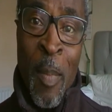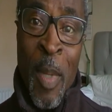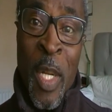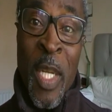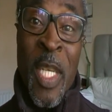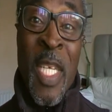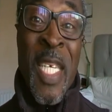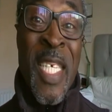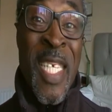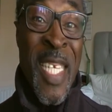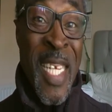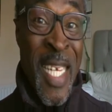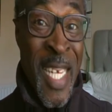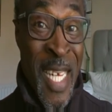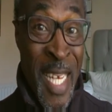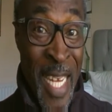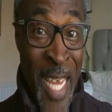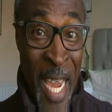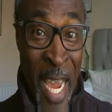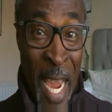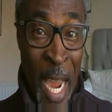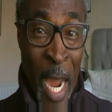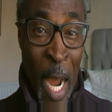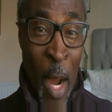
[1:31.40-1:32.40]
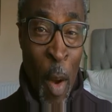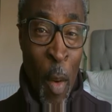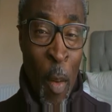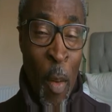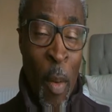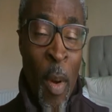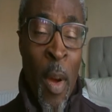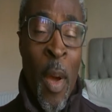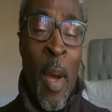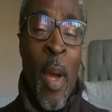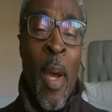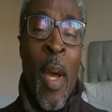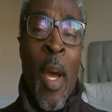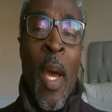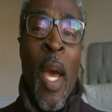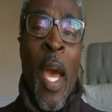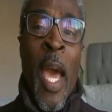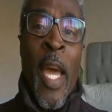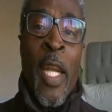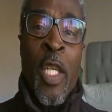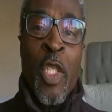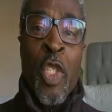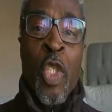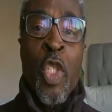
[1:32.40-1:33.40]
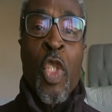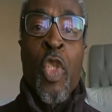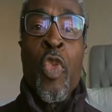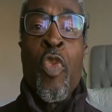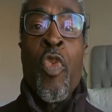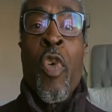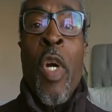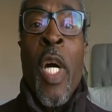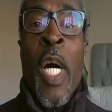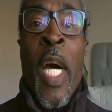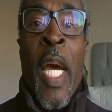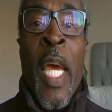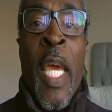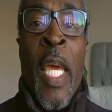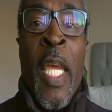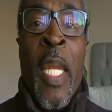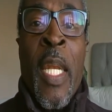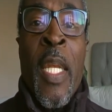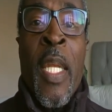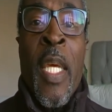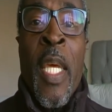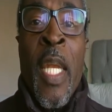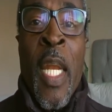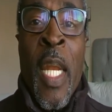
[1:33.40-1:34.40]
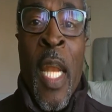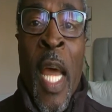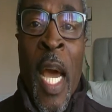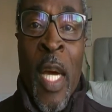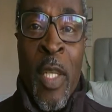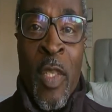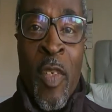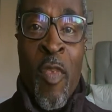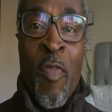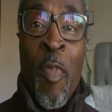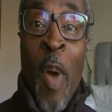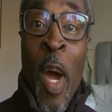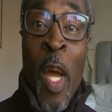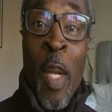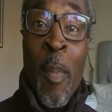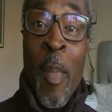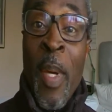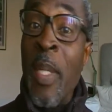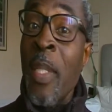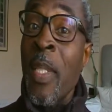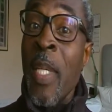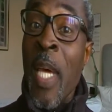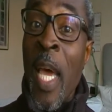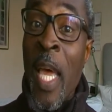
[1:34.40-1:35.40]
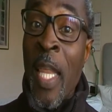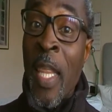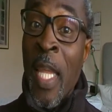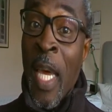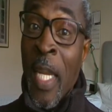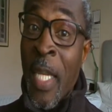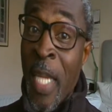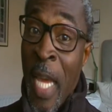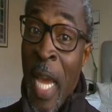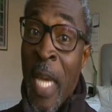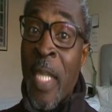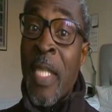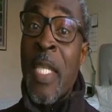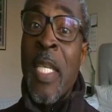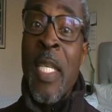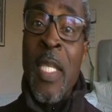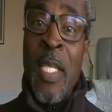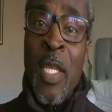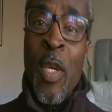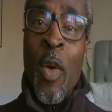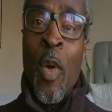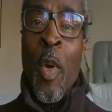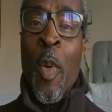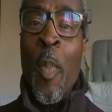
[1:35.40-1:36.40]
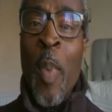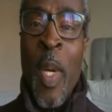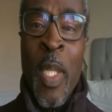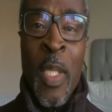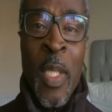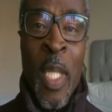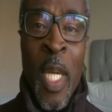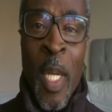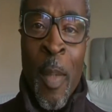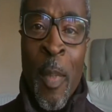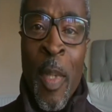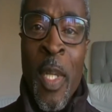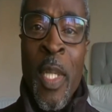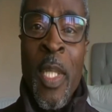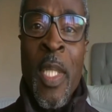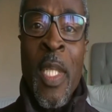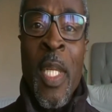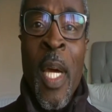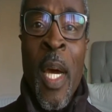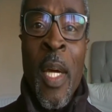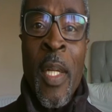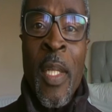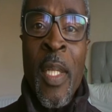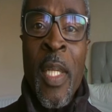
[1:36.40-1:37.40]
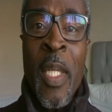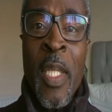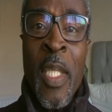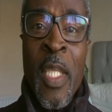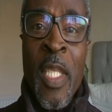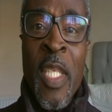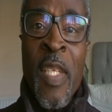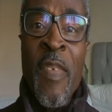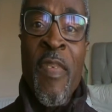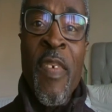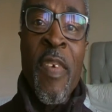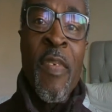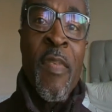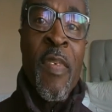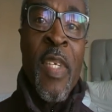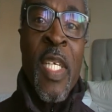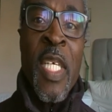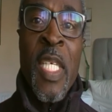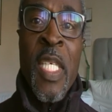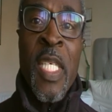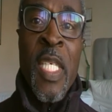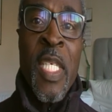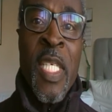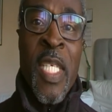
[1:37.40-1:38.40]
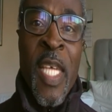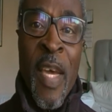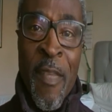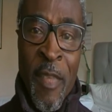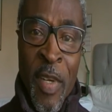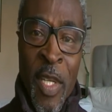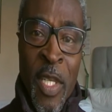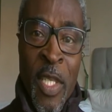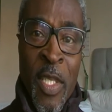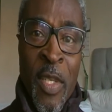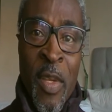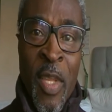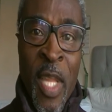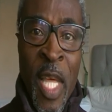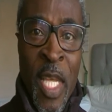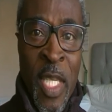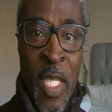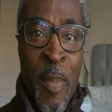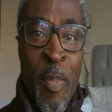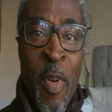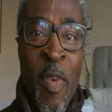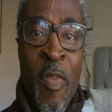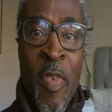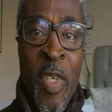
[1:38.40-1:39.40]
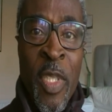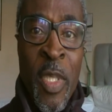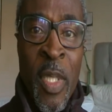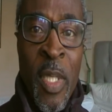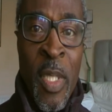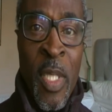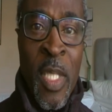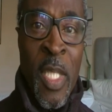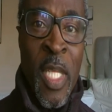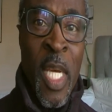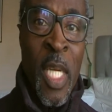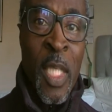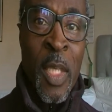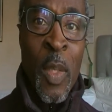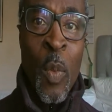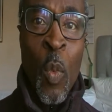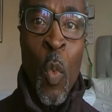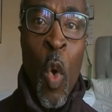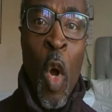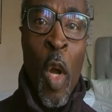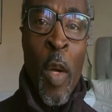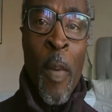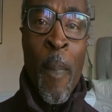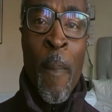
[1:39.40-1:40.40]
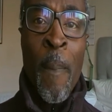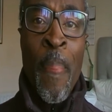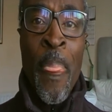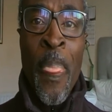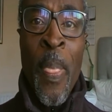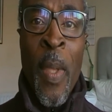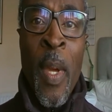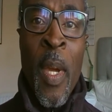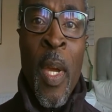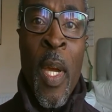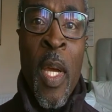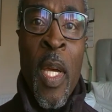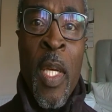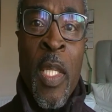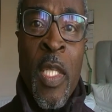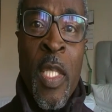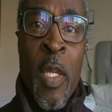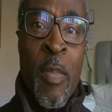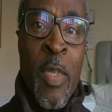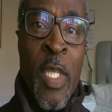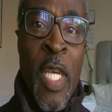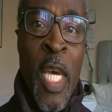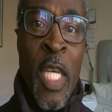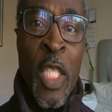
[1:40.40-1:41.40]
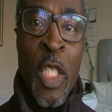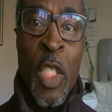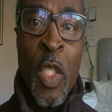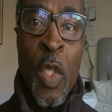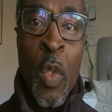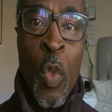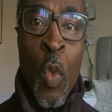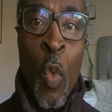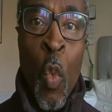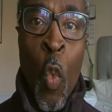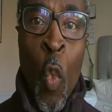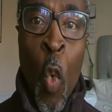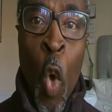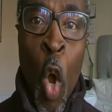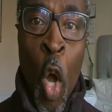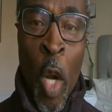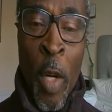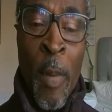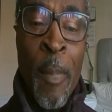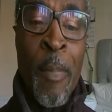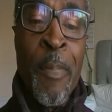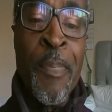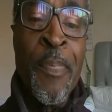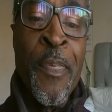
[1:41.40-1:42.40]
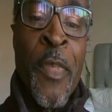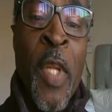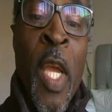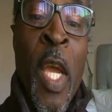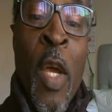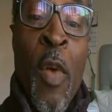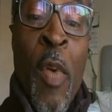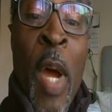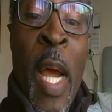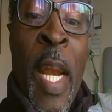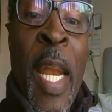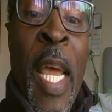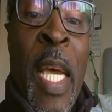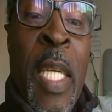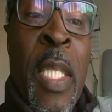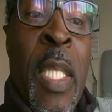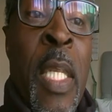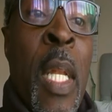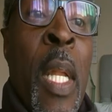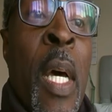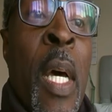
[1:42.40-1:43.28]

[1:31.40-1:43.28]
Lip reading: liability is now enshrined in an Act of Parliament, and that Act is the Occupiers Liability Act 1957. So that's the provision under section 1, subsection 1. Right, next